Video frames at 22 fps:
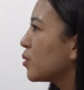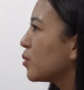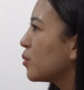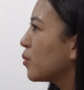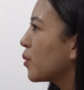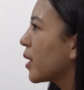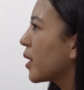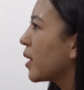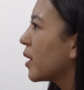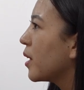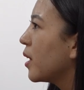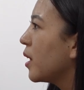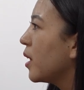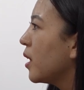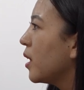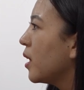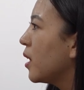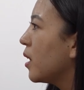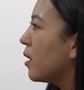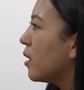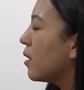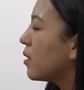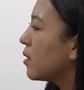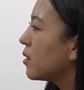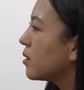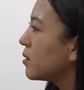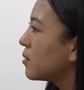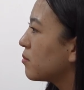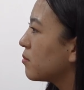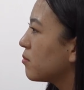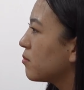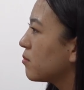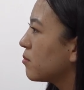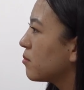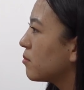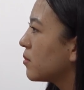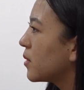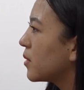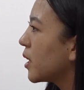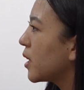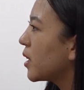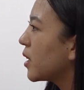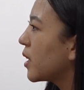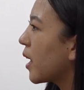where
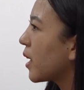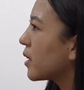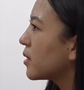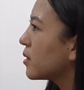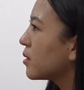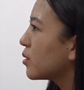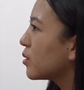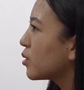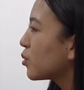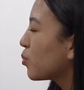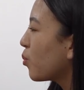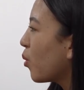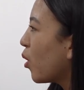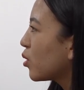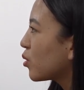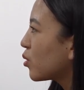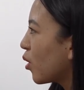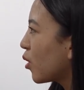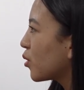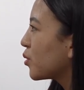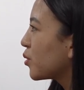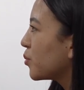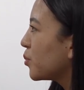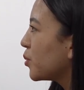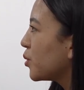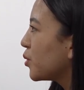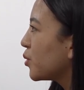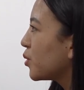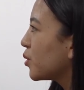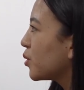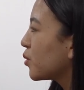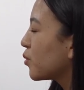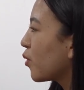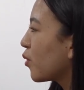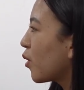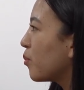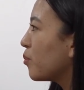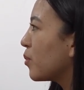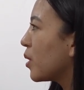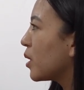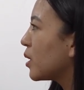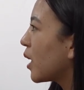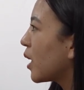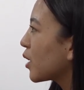they gather small contributions
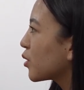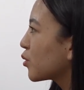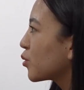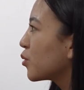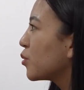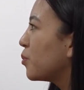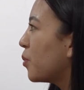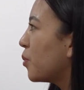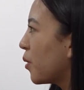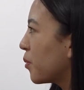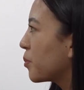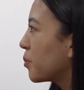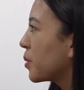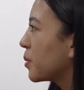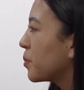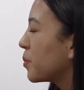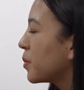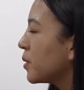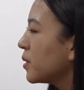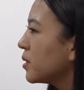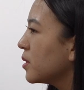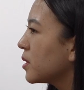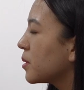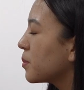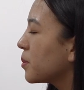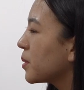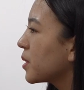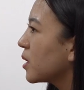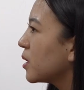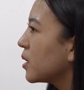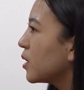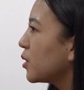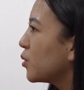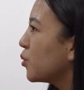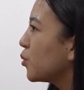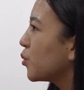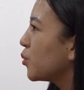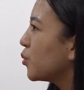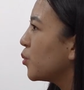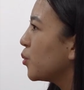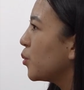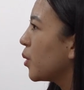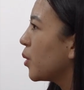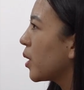from a large group of people, typically
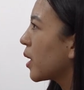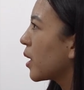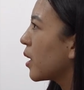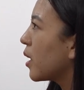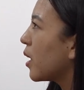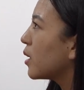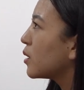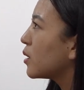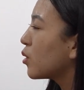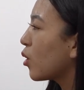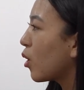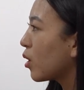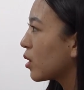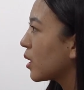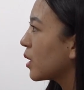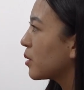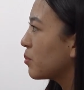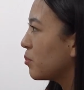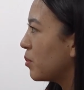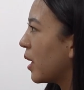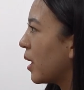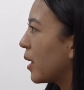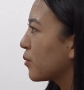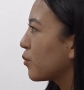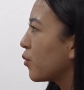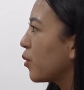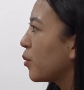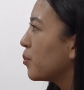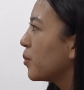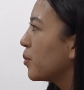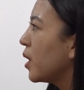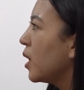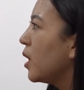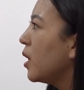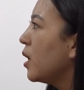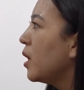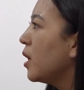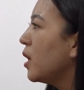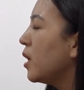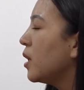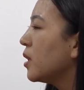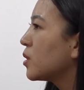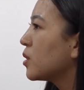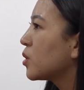through an online platform.
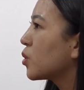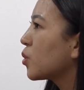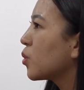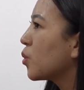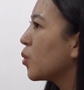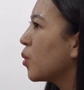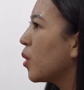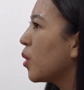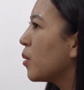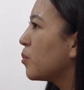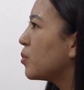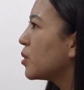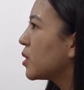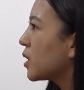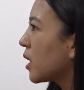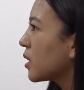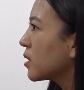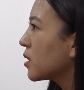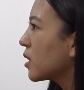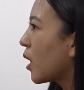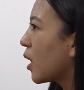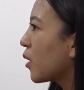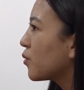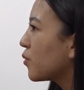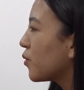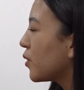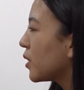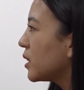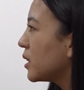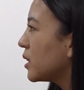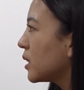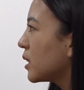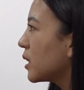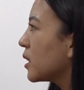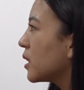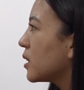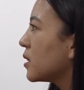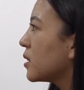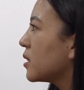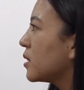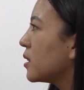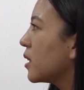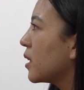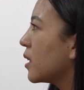So Bhutan crowdfunding
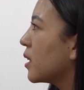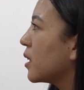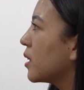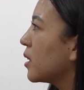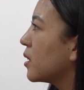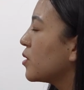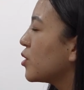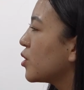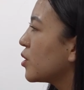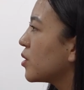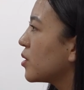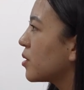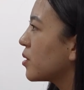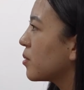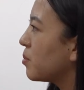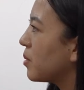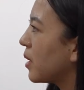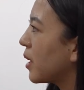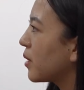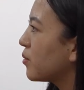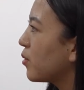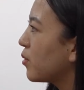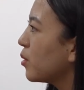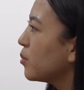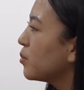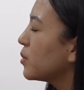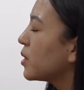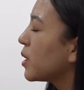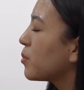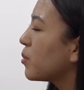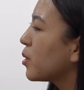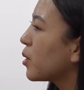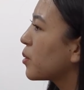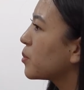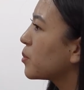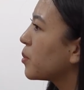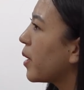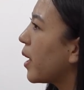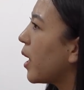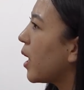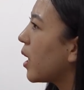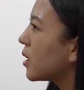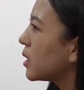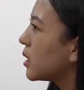is the digital platform developed
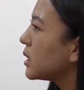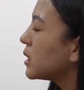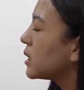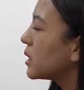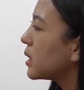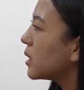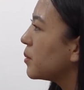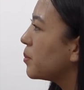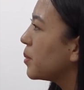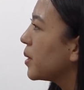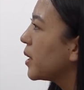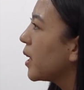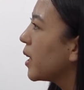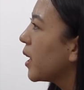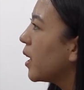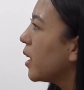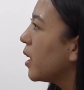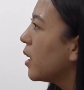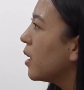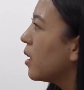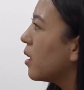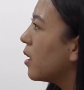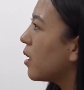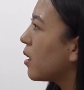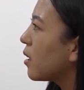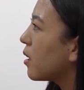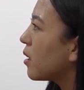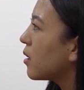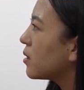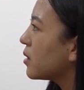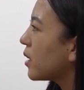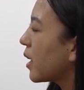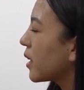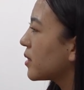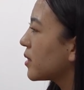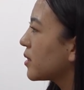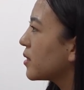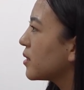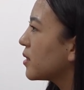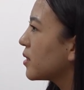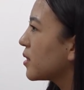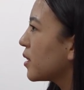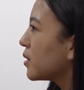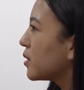by RSEB,
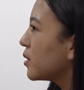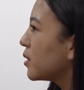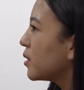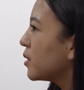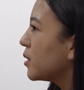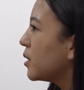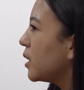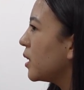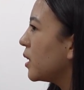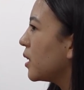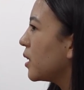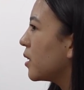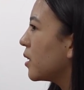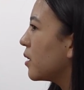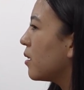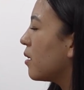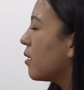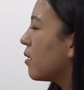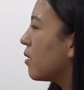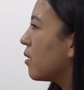licensed under the